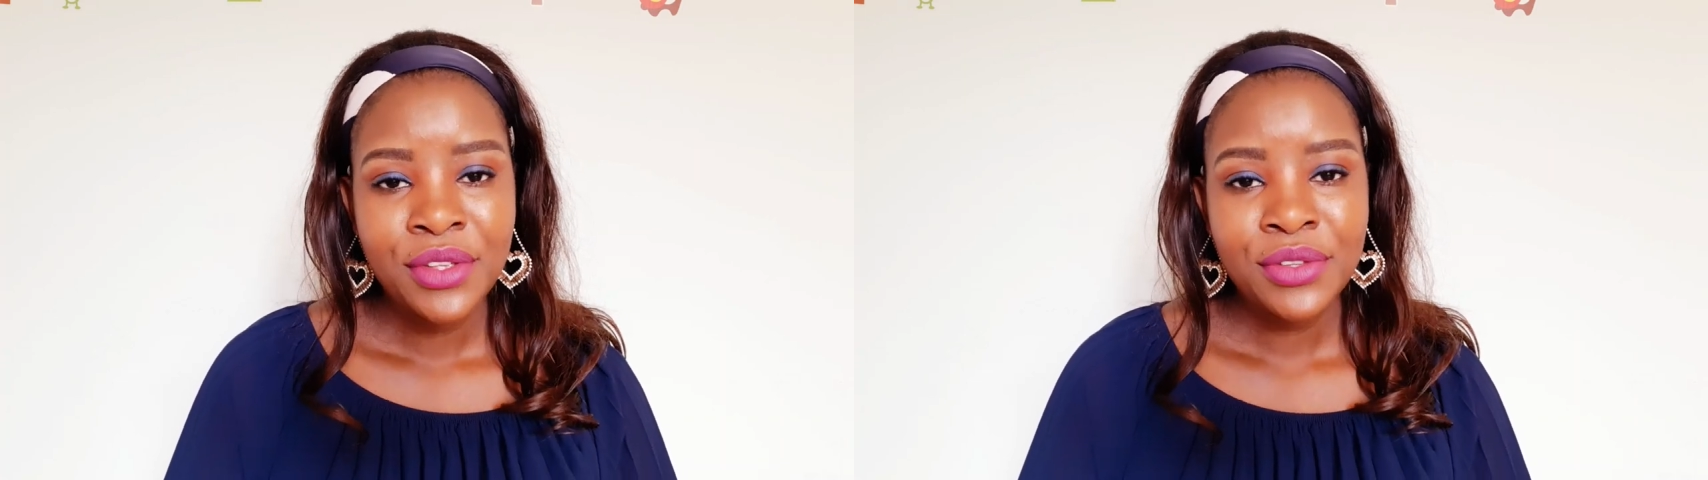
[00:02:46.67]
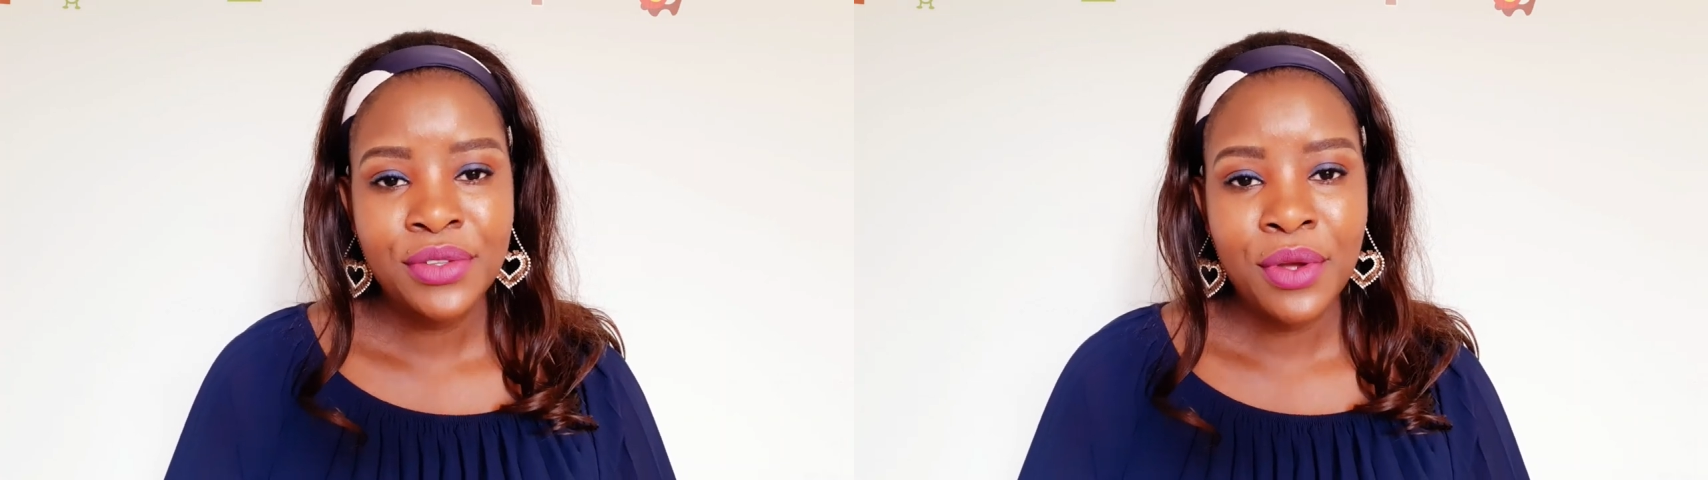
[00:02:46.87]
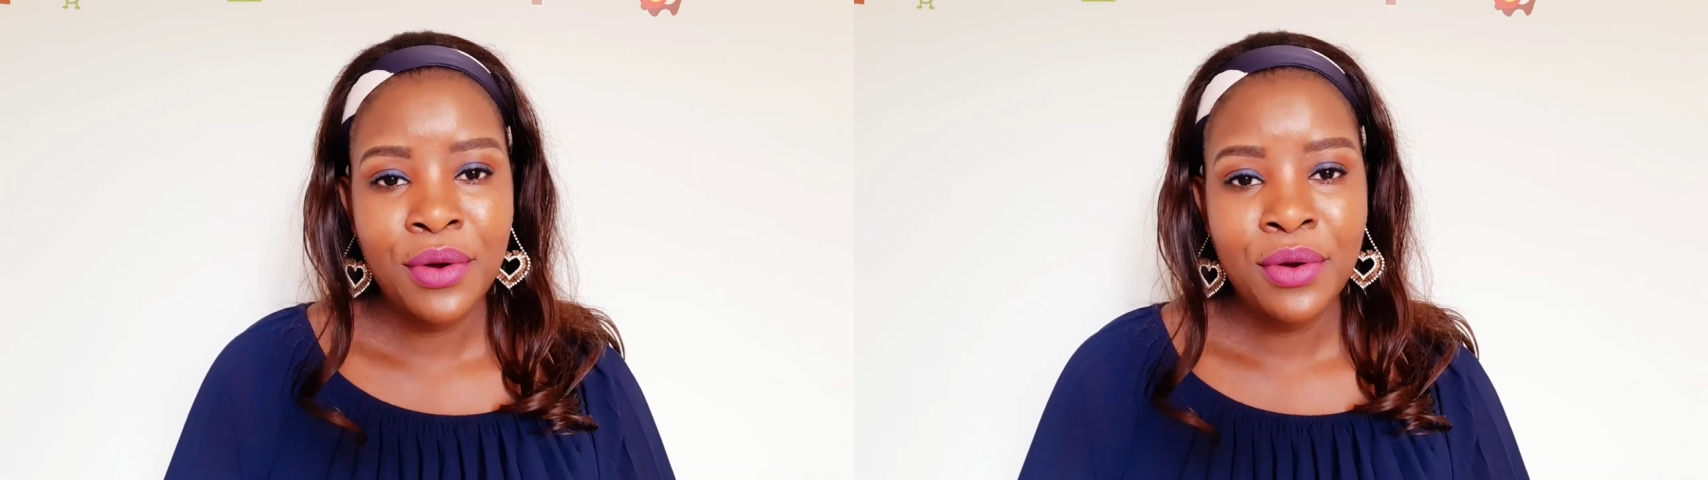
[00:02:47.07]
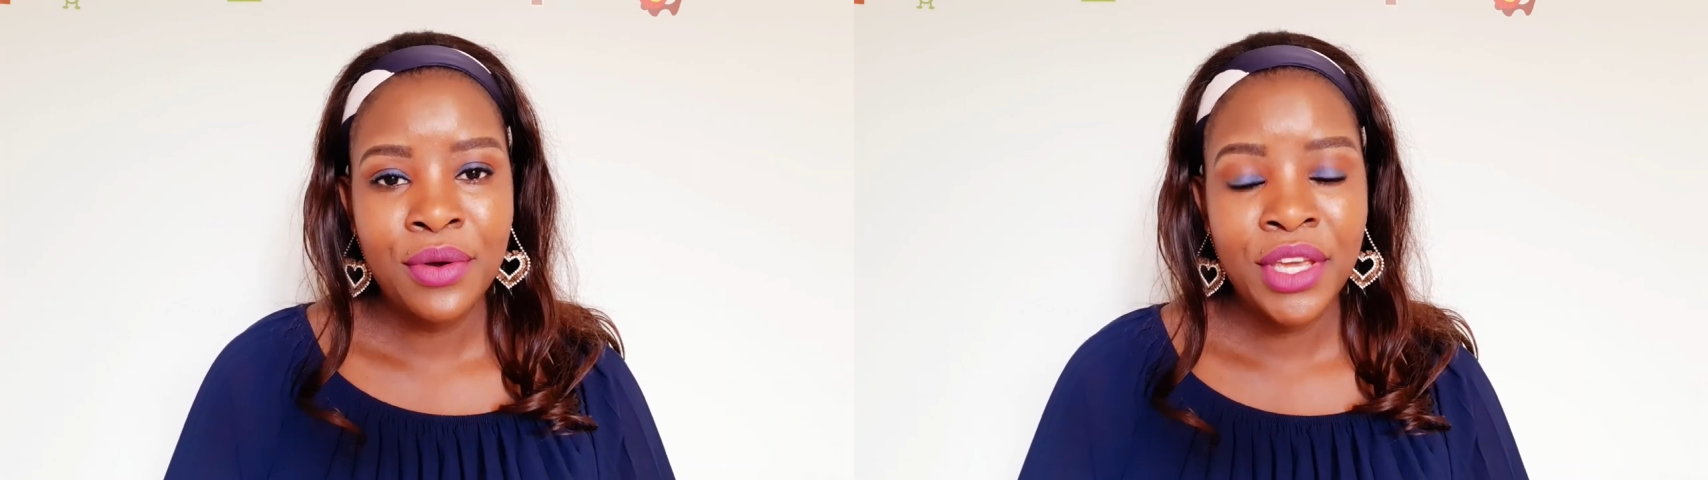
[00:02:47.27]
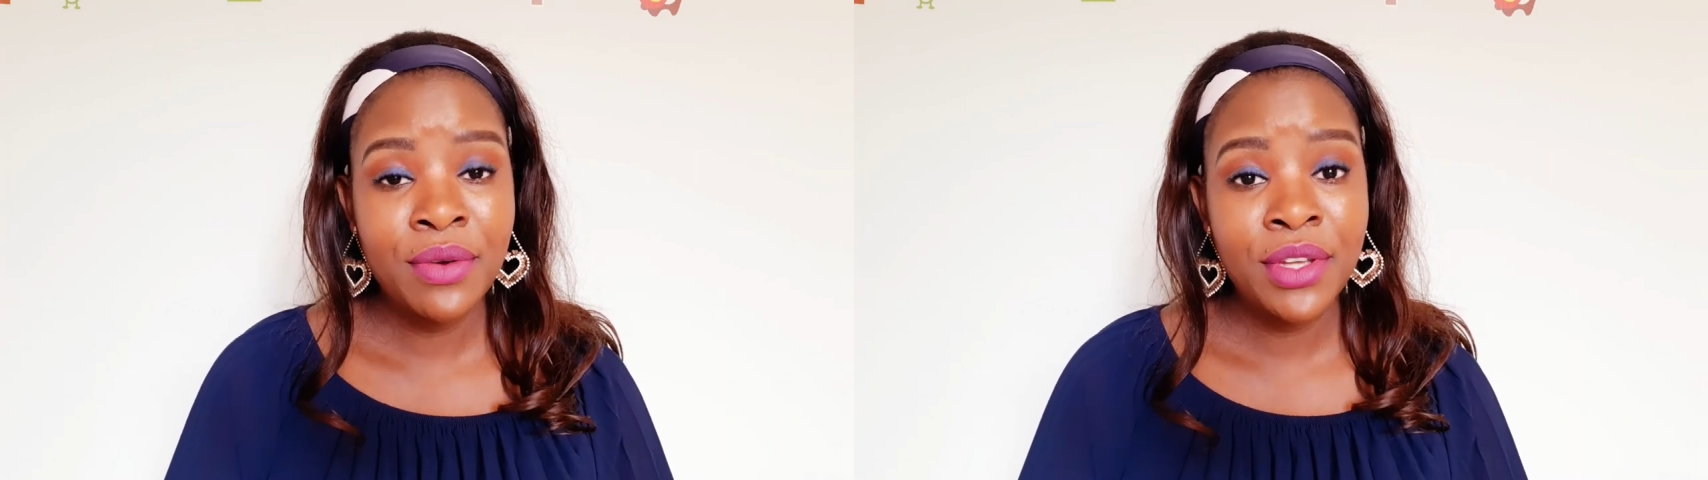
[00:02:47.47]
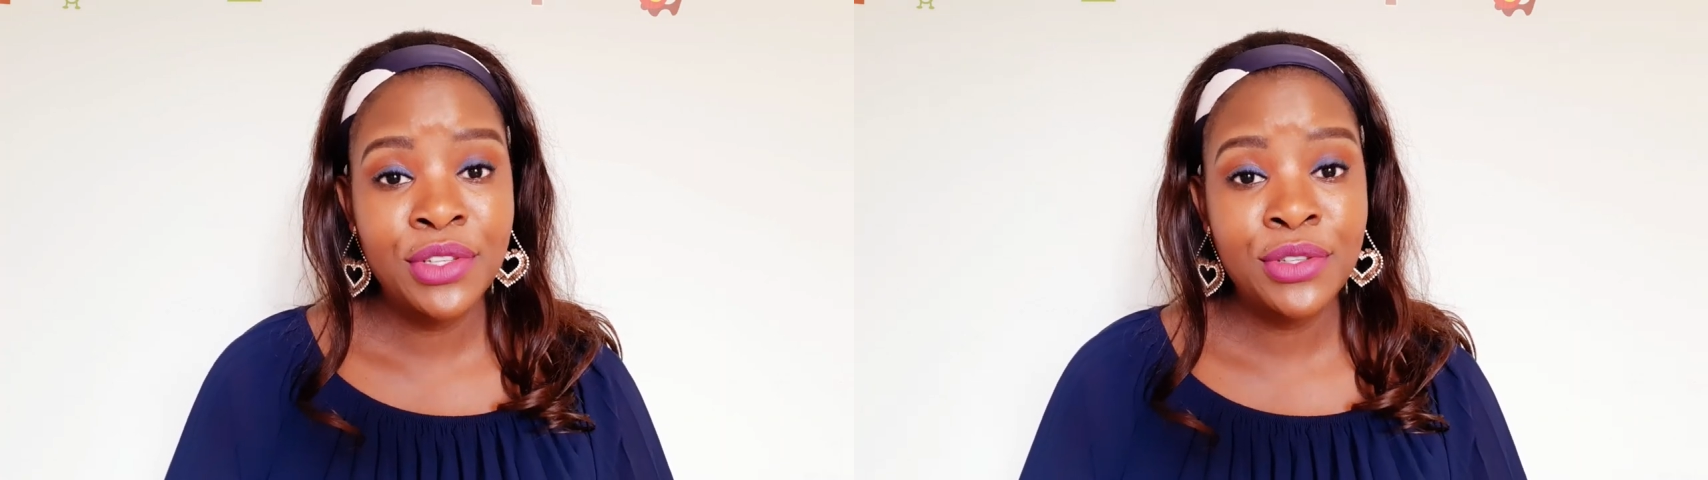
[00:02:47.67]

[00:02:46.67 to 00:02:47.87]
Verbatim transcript: So he was